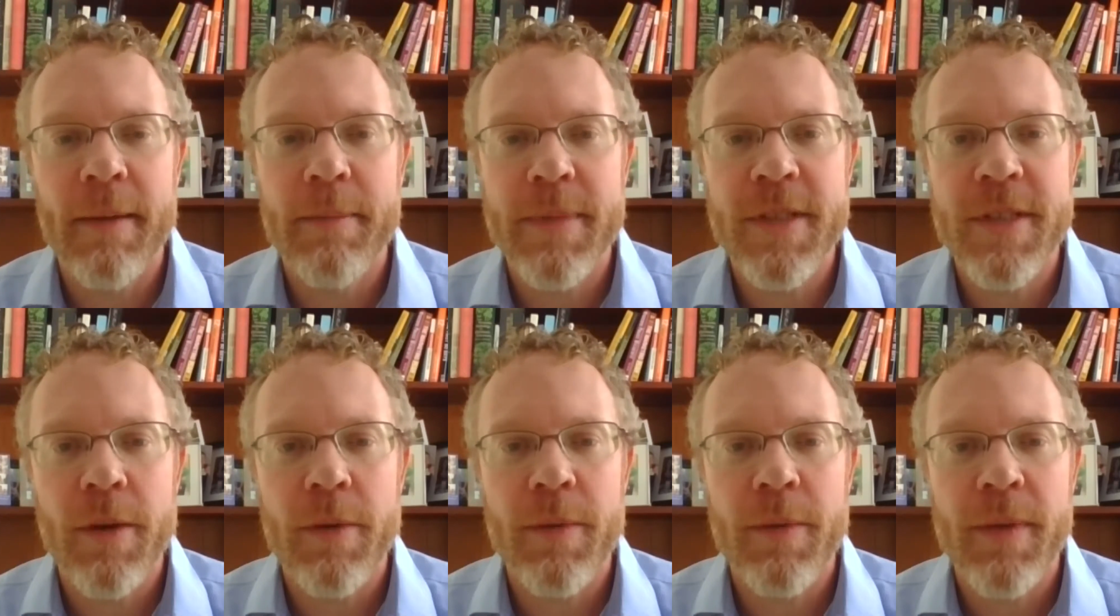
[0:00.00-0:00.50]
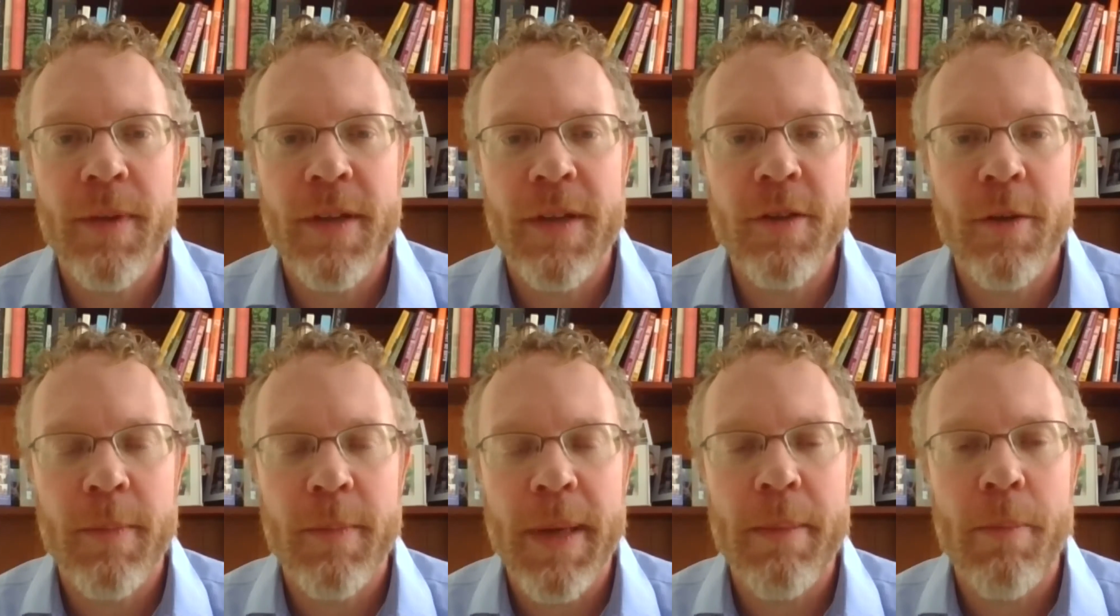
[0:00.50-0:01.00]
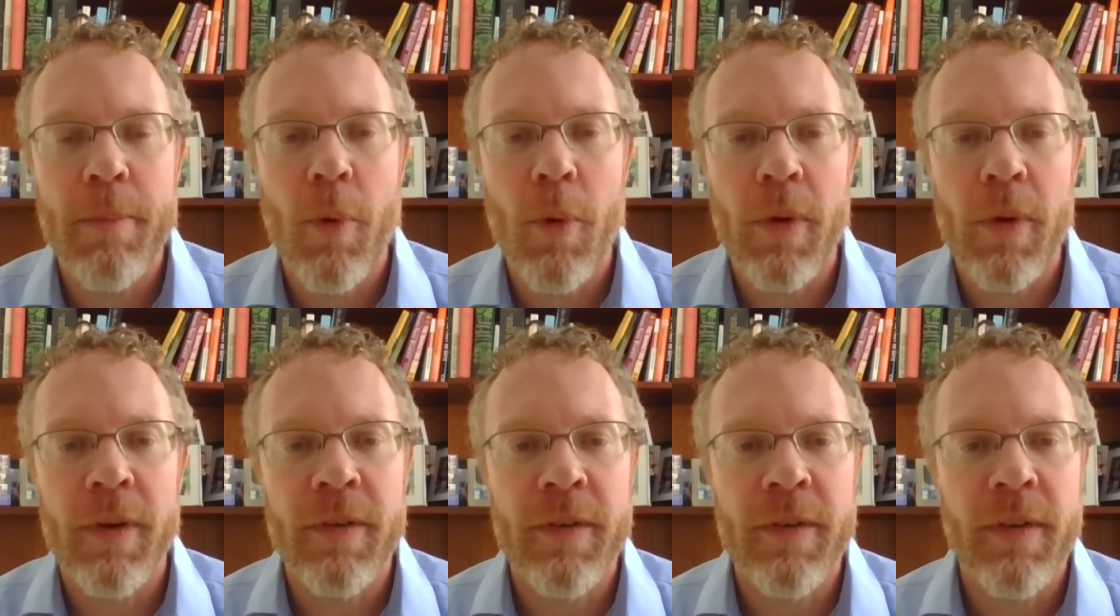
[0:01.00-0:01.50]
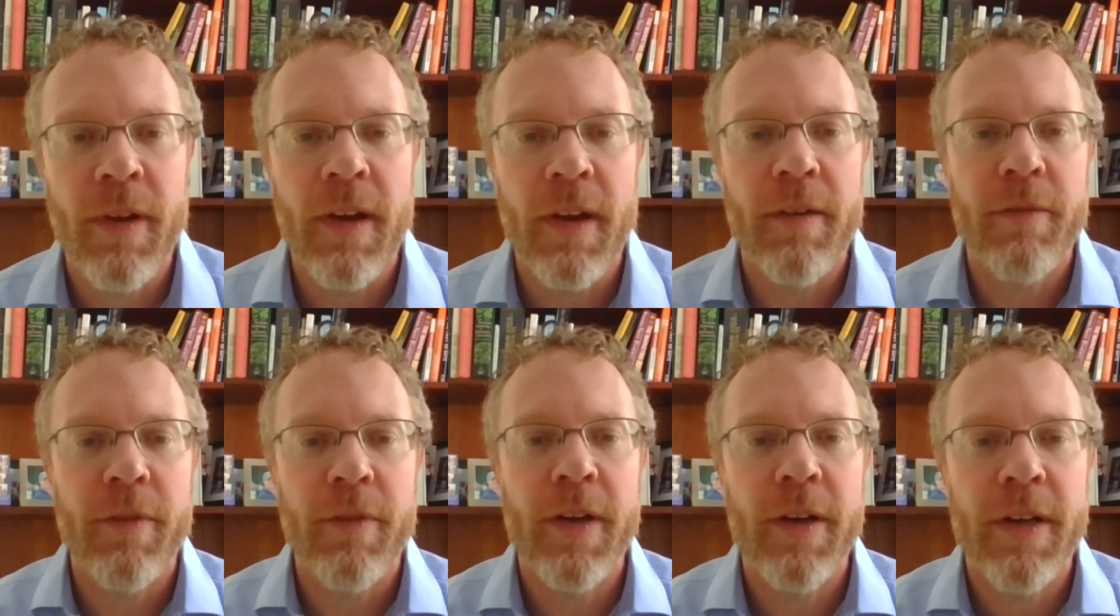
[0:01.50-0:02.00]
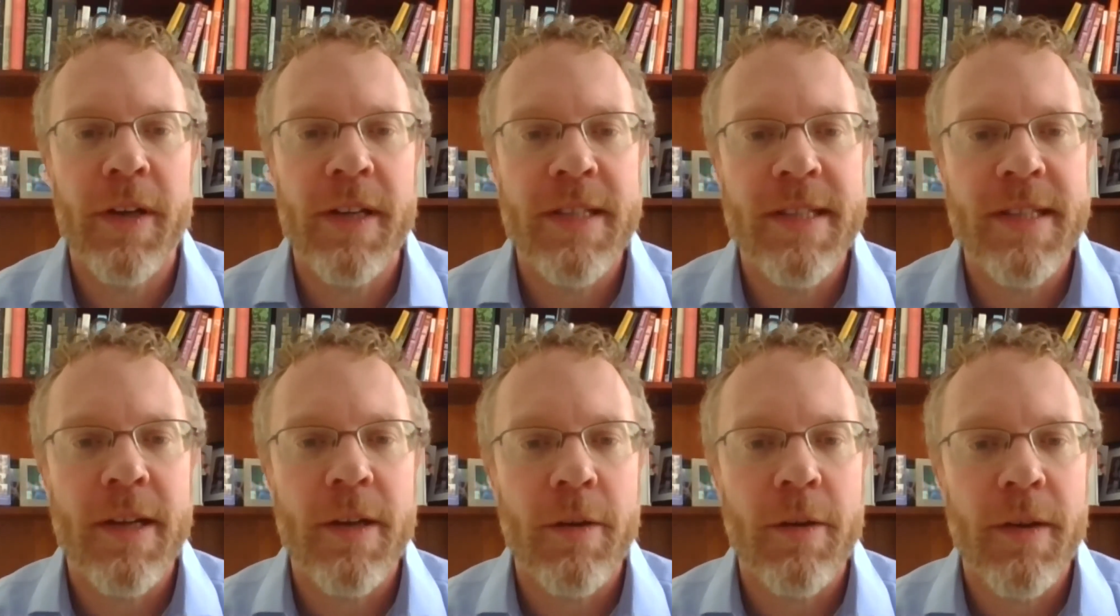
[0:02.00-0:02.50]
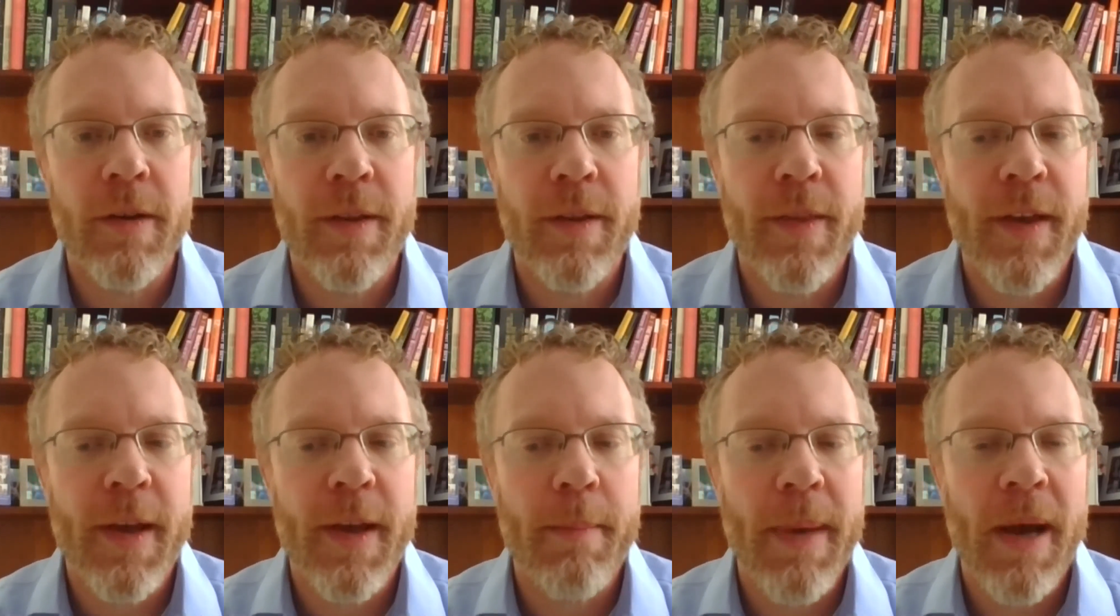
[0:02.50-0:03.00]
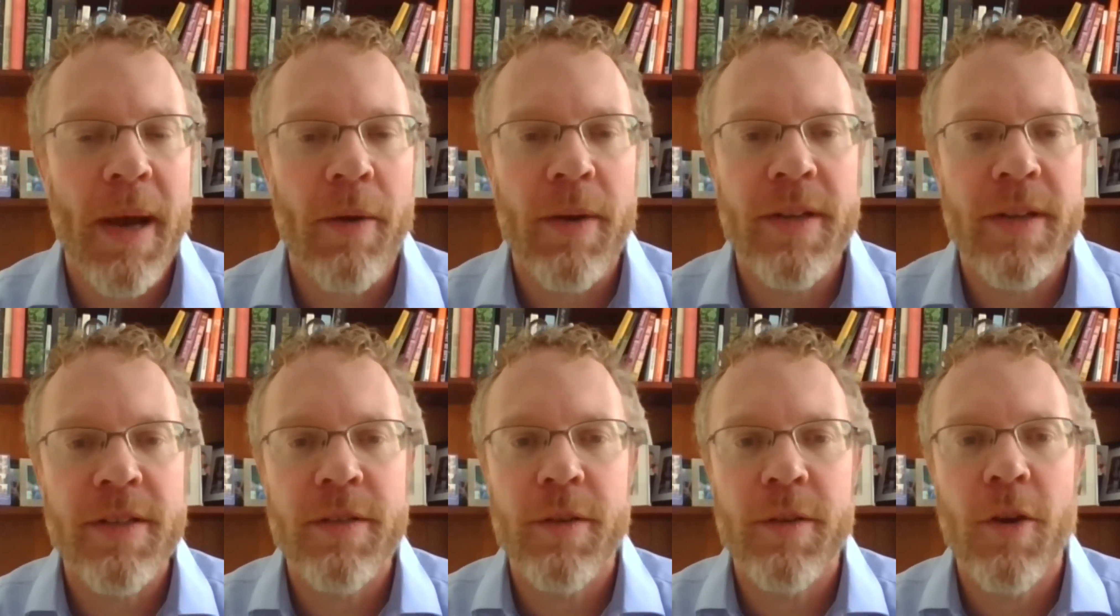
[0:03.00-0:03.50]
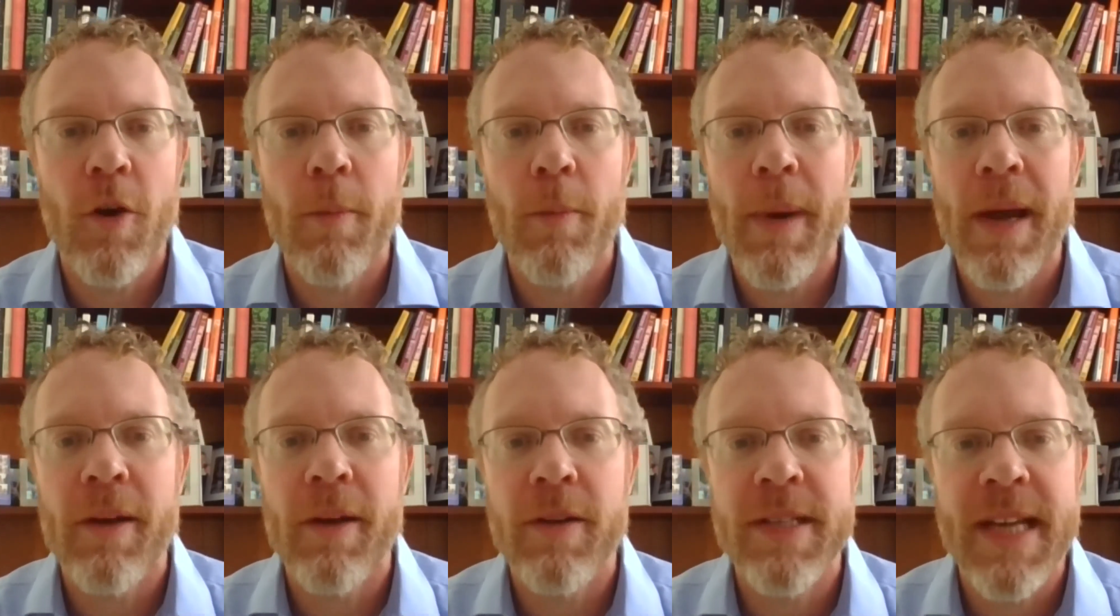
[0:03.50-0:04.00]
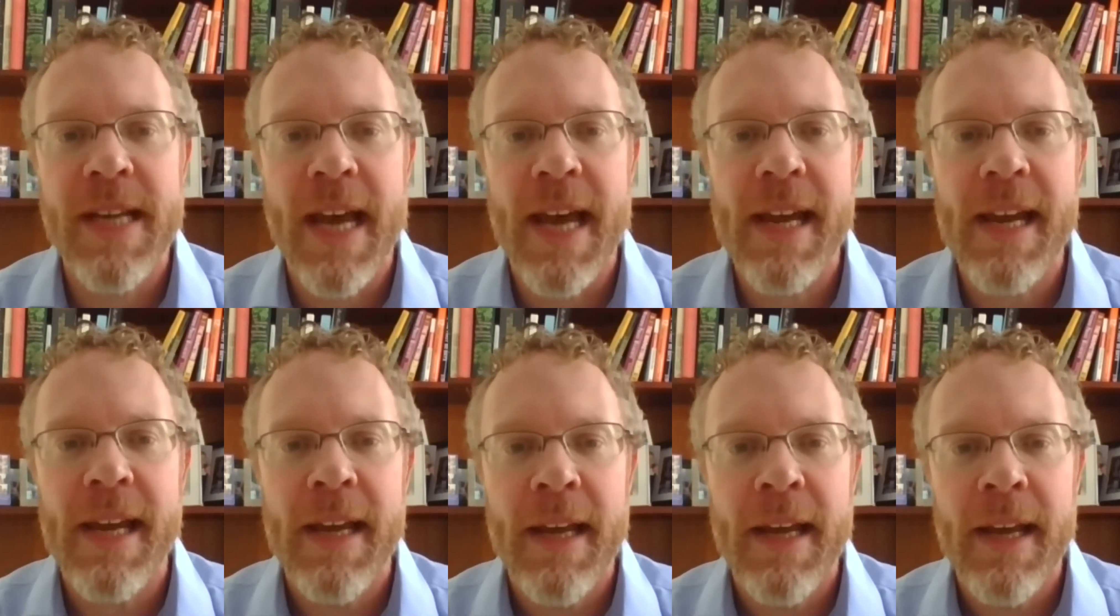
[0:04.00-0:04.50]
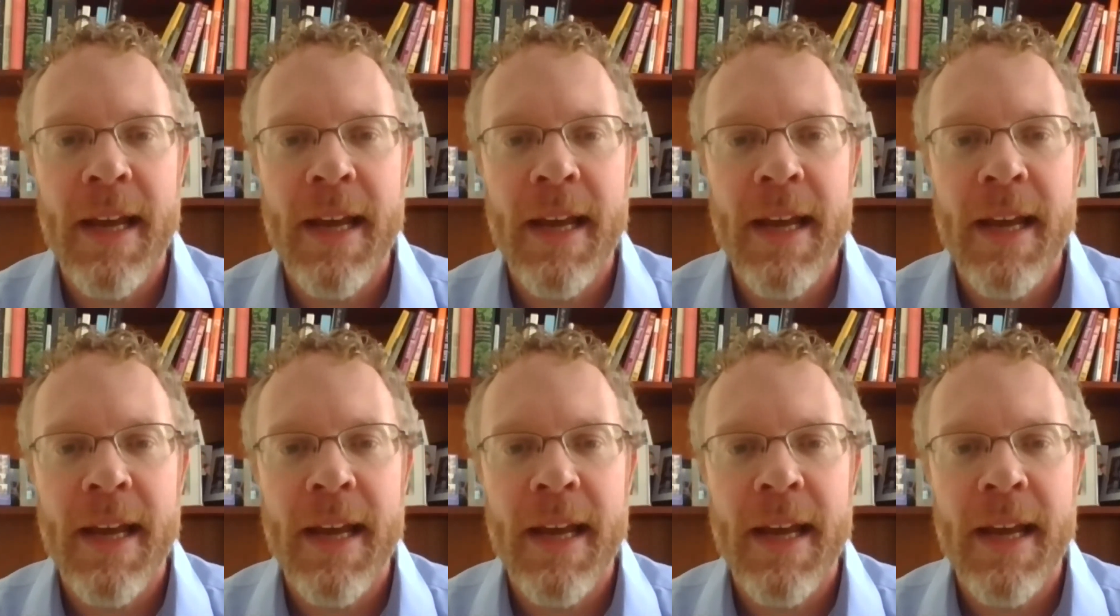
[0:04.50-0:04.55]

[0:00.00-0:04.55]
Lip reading: So this will be important for you to consider and think about as you go about your day,